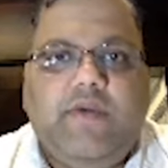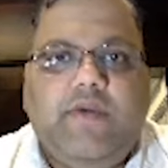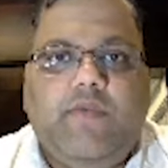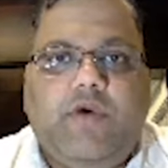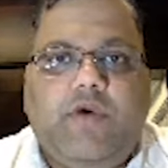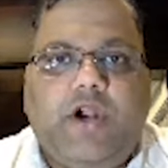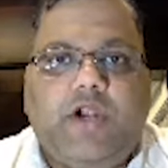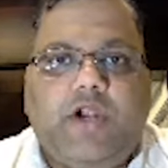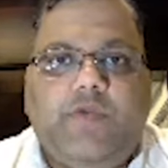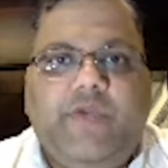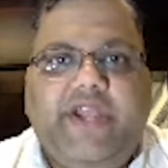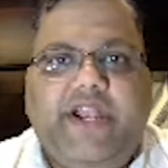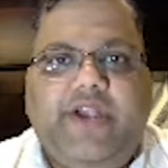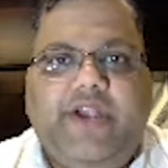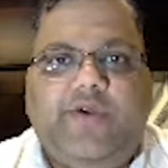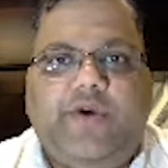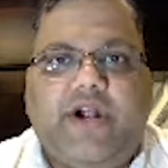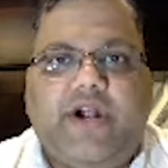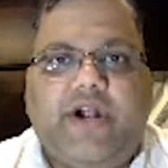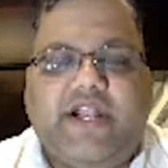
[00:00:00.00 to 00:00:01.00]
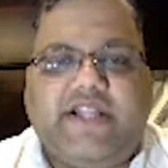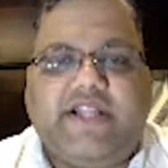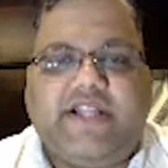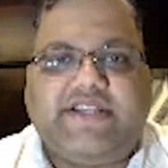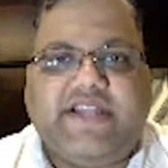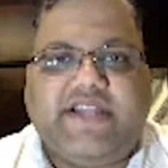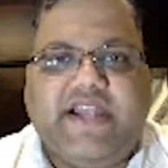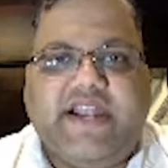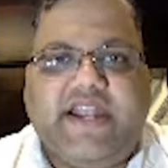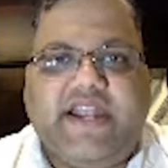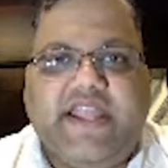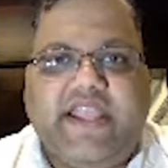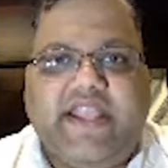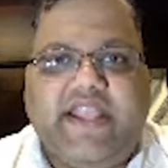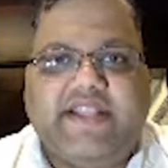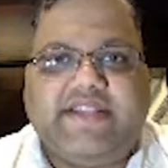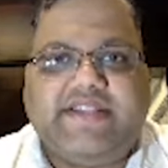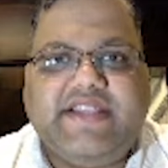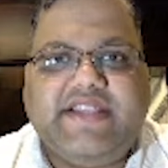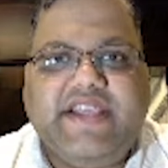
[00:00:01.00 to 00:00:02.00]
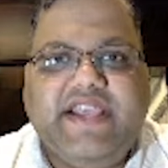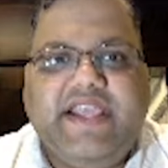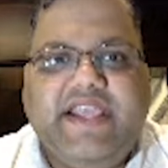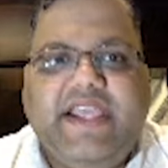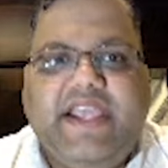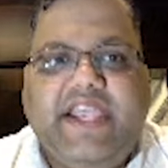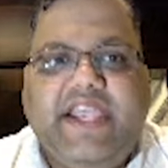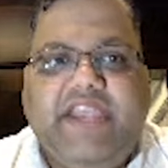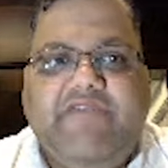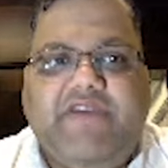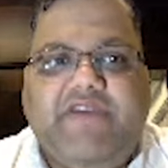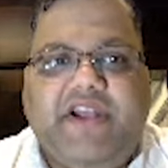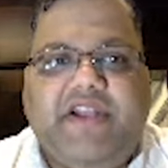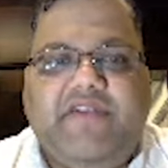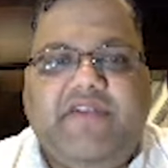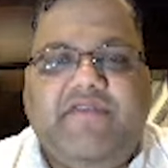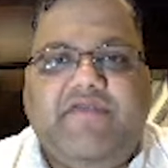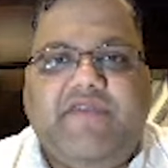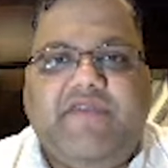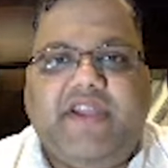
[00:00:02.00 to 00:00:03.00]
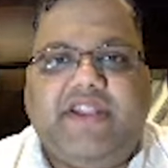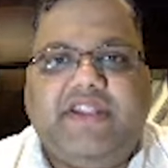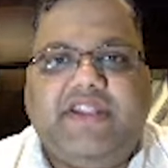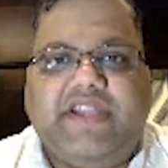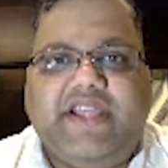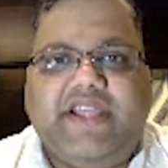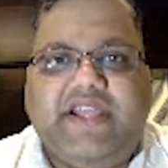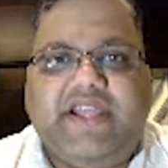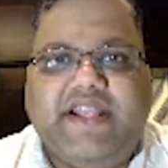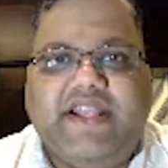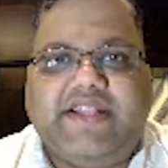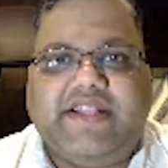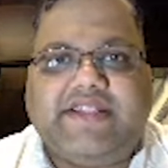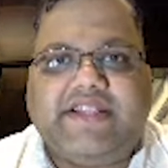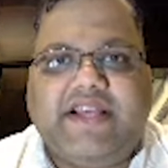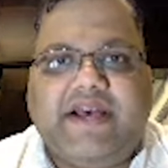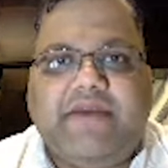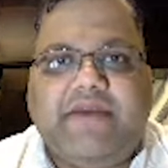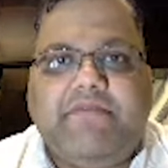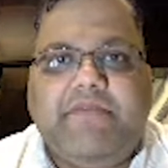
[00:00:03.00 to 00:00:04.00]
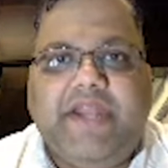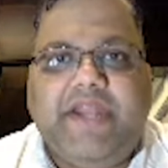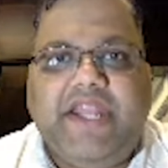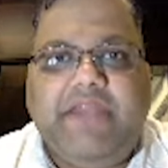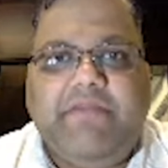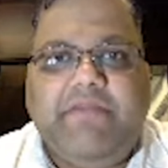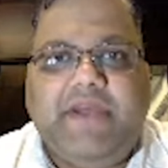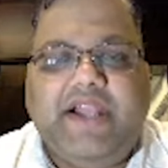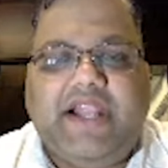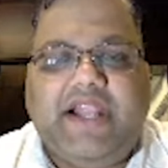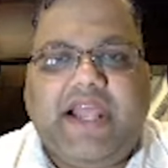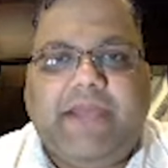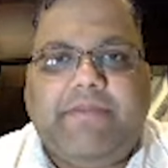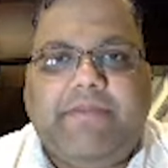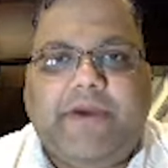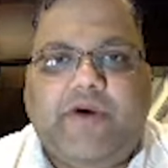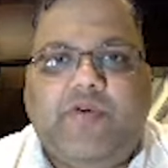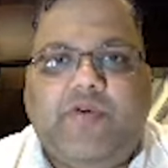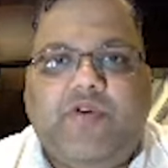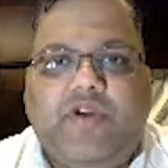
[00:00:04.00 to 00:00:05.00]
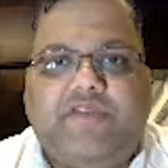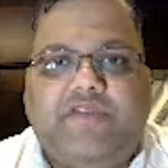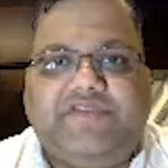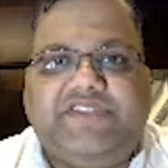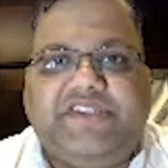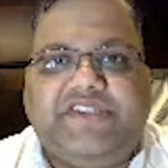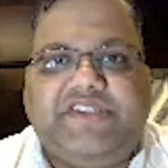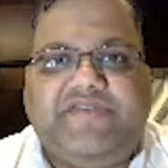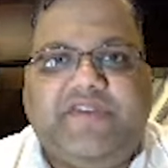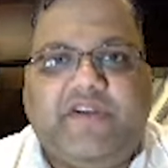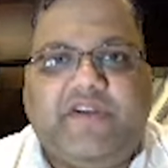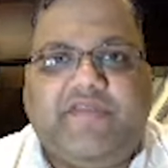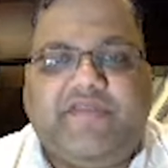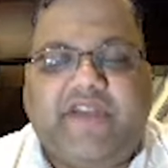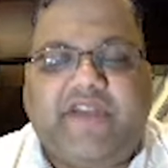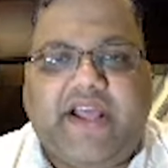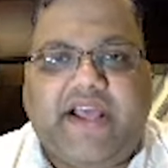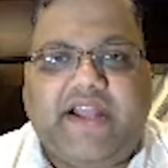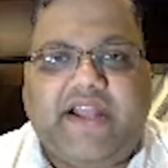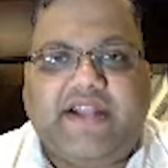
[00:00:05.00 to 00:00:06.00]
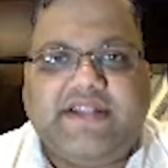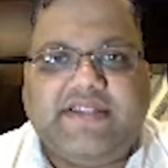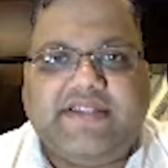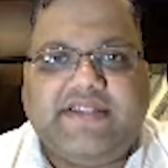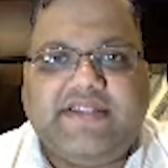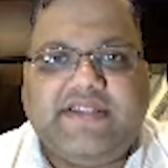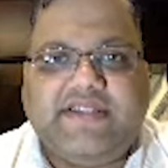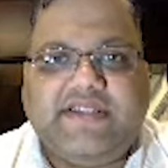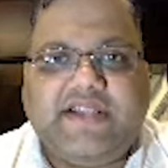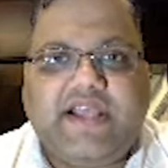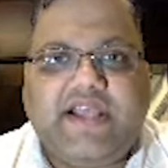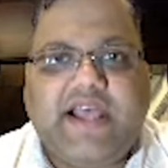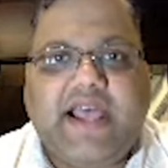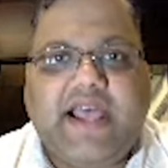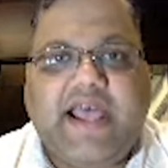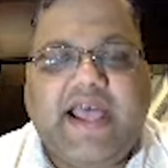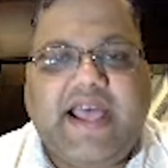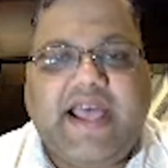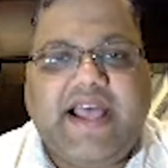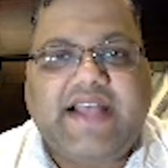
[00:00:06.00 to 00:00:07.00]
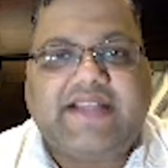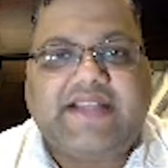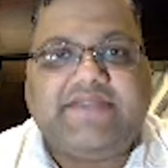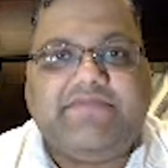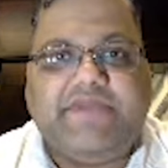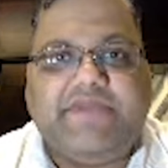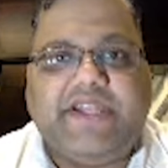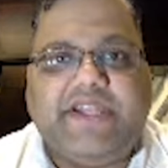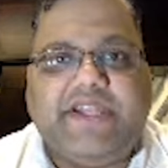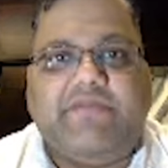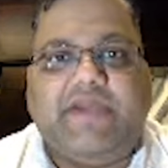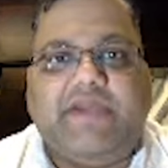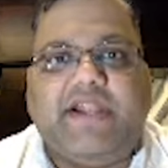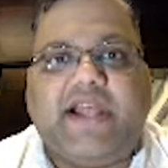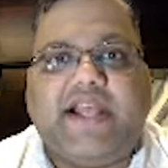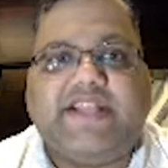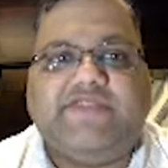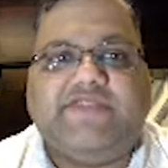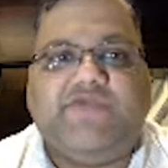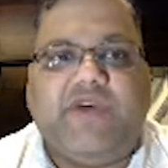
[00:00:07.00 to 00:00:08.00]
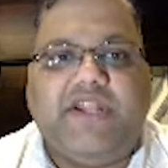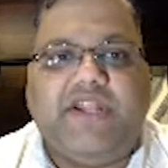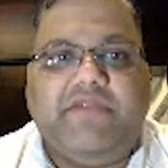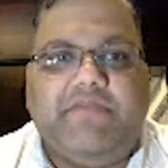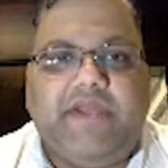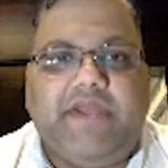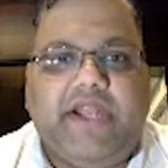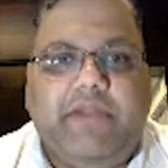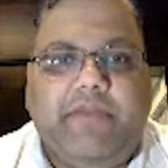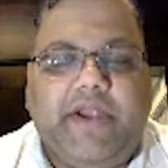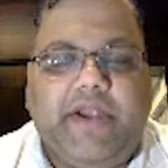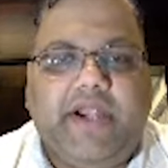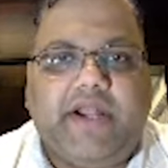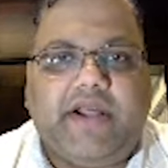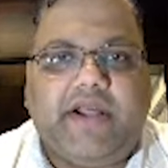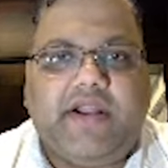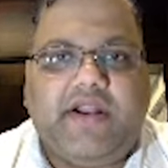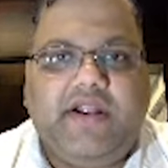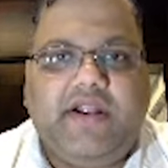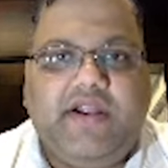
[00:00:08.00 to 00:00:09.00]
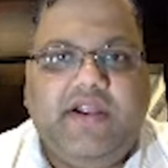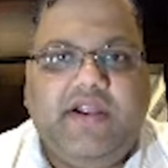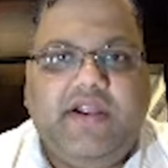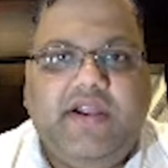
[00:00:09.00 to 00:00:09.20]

what we need to understand is even when there is a minimal amount of shift of talus as minimal as 1 millimeter,